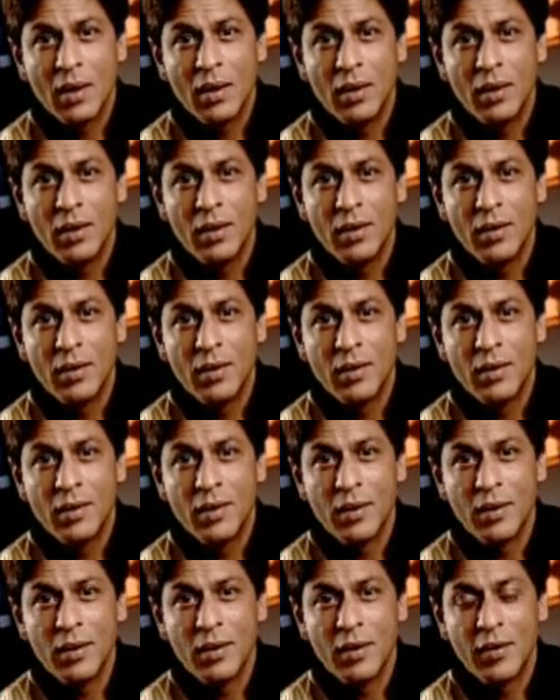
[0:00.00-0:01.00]
uh,
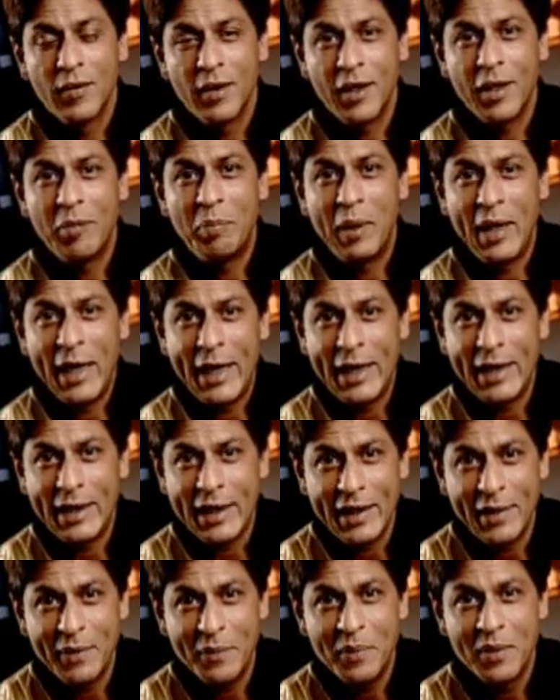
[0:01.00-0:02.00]
the cricket playing
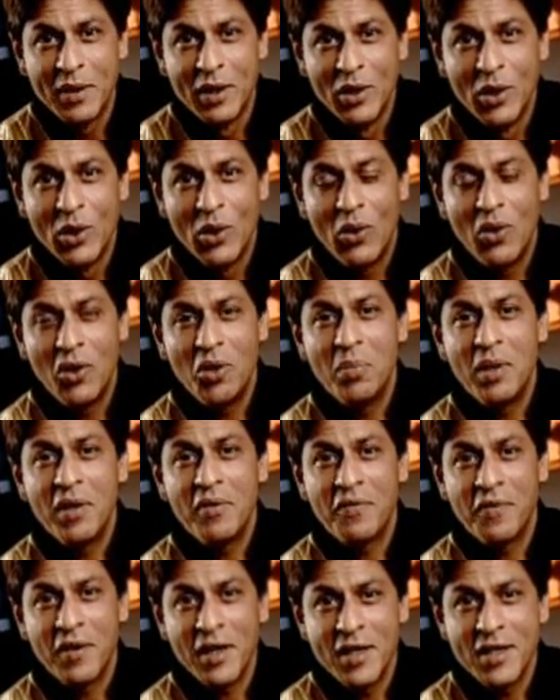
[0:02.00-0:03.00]
team, all
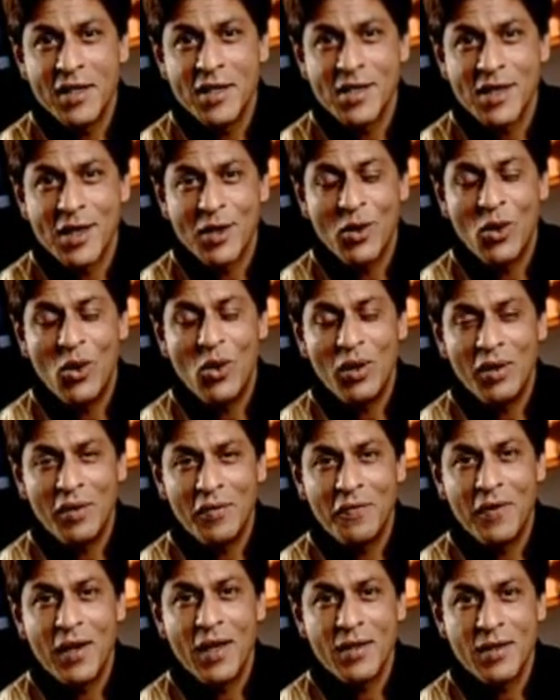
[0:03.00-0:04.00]
my friends and all
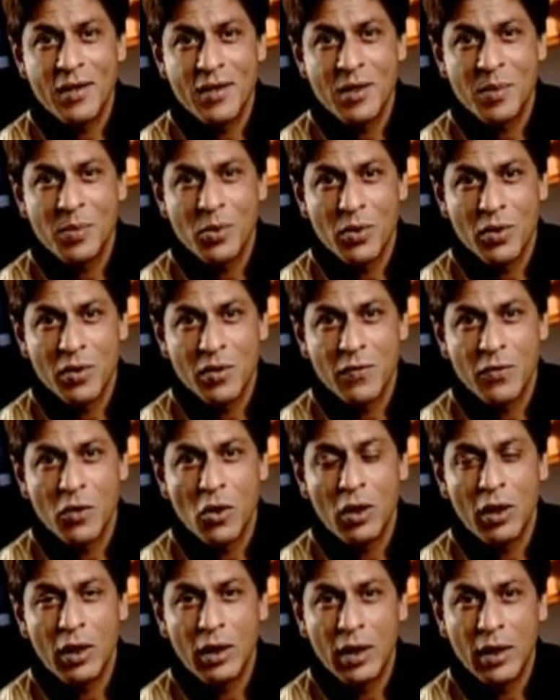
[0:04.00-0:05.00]
the fans and supporters of
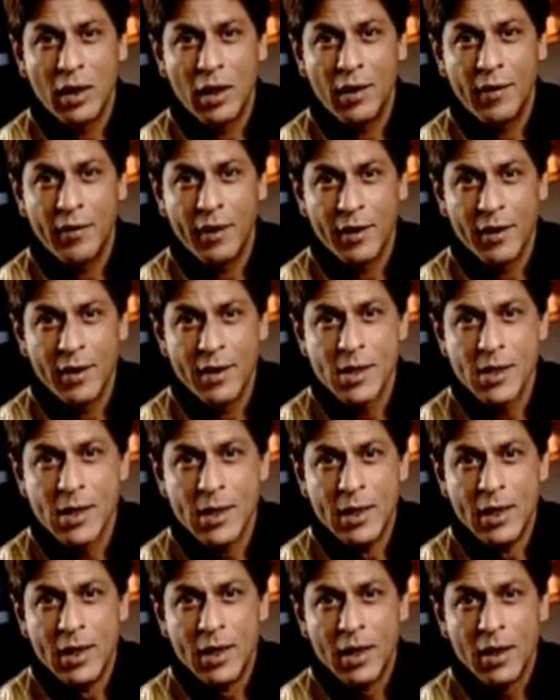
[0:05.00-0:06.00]
Kolkata Knight Riders.
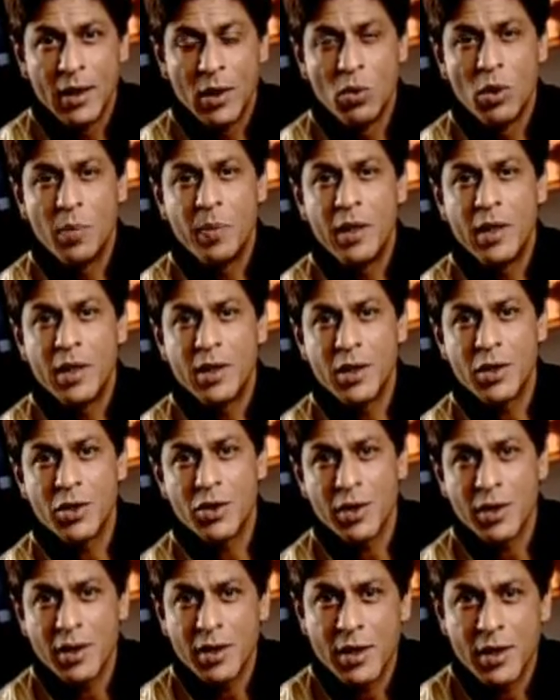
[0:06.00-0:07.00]
There would be
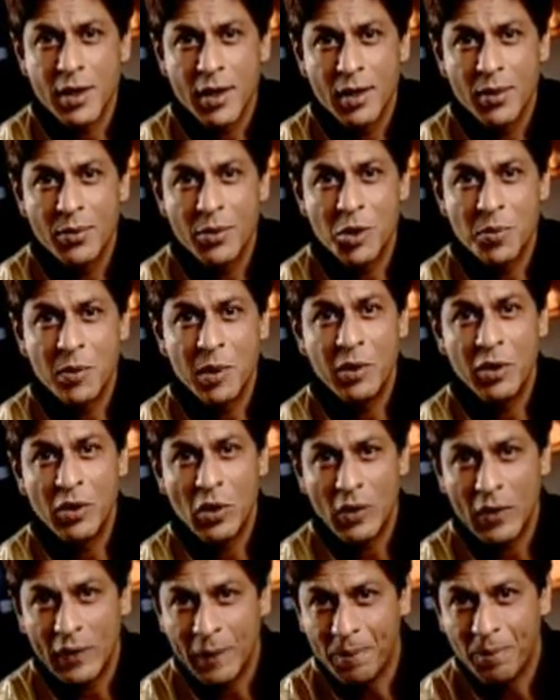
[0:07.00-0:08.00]
decisions which may be
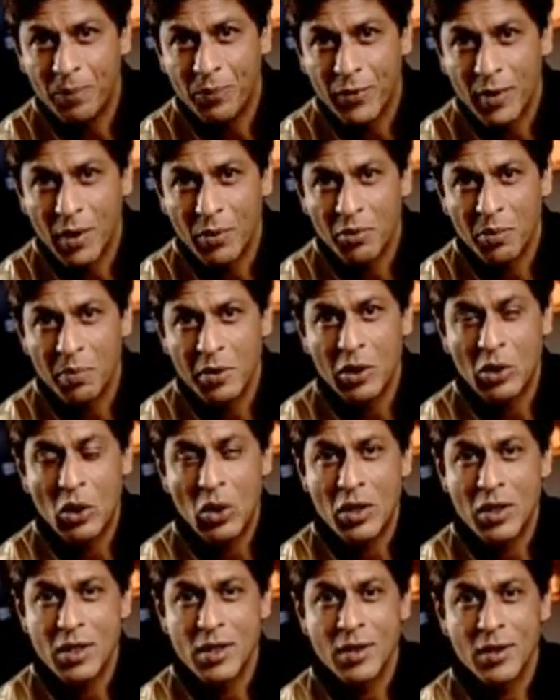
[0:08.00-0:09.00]
wrong, there would be
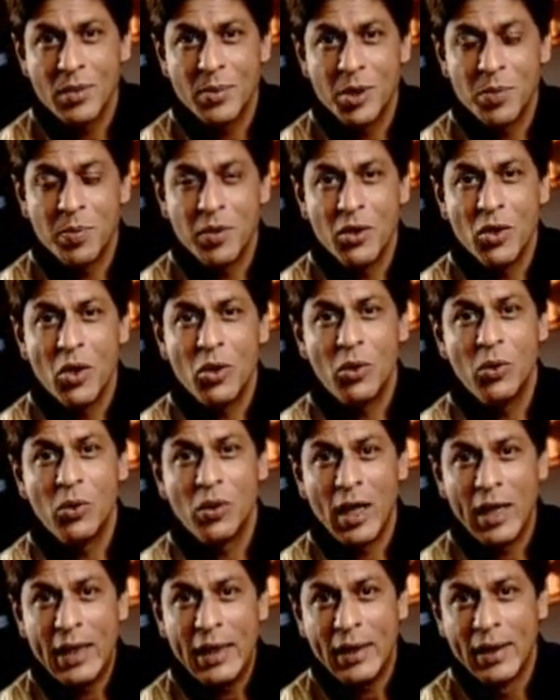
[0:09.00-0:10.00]
thoughts which may not go
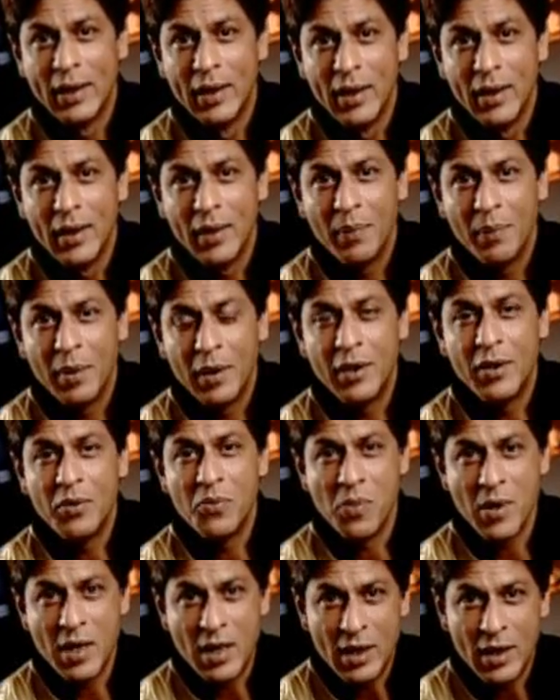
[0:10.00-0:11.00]
right, but the
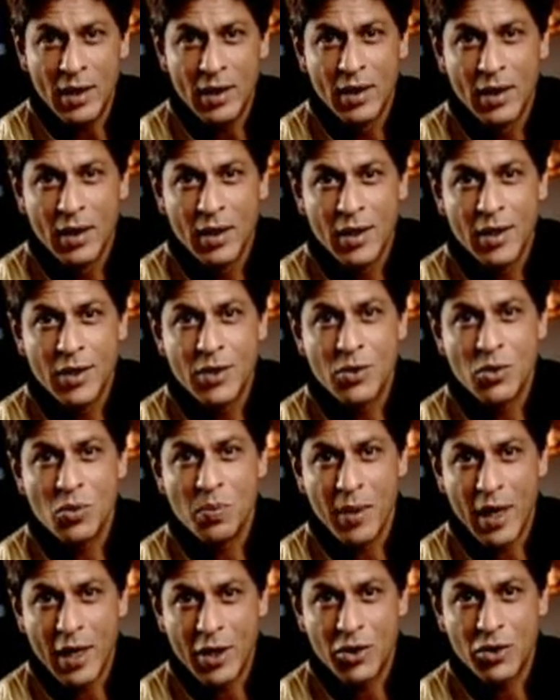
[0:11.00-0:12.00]
will is to
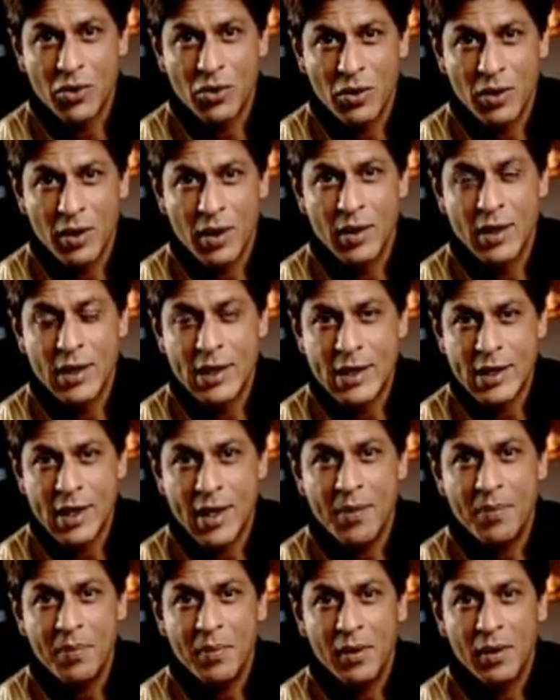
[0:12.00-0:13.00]
make sure that this
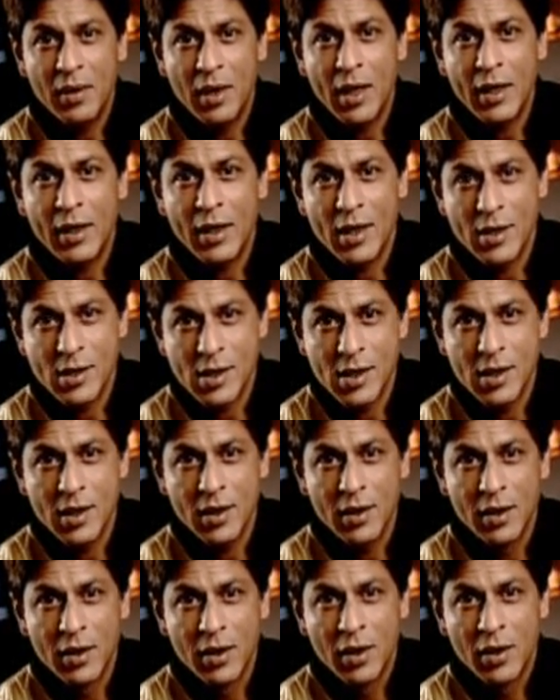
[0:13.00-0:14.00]
time, like last
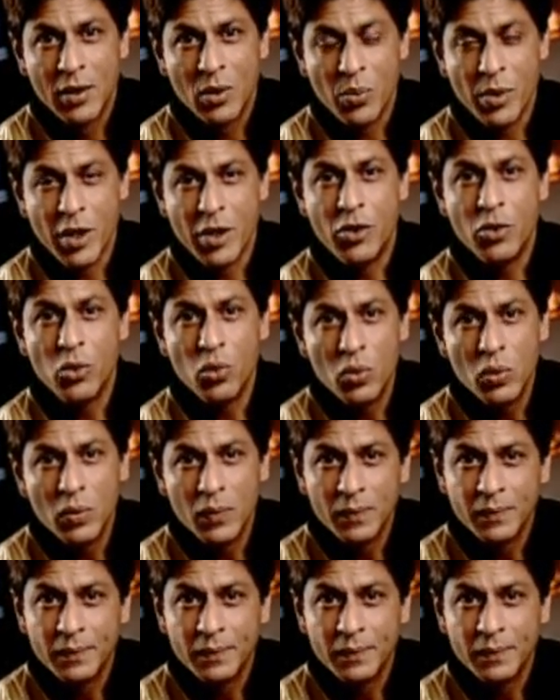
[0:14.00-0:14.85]
year, we do,